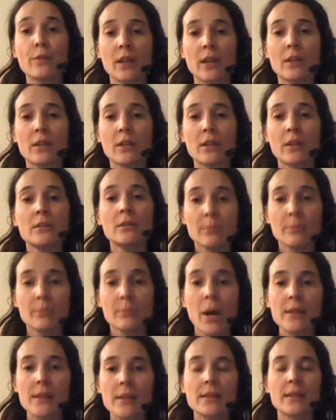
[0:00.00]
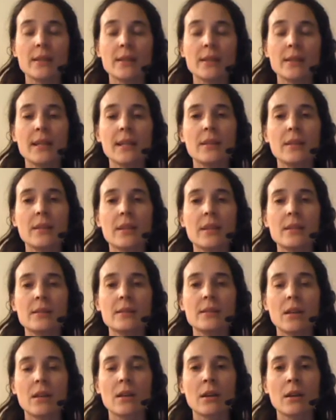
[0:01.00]
feel personally that it's
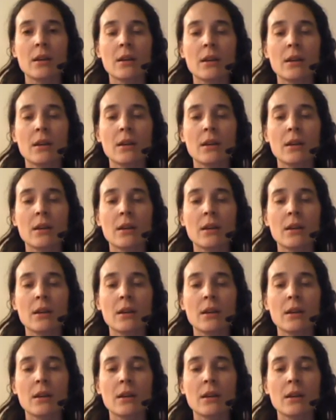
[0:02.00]
a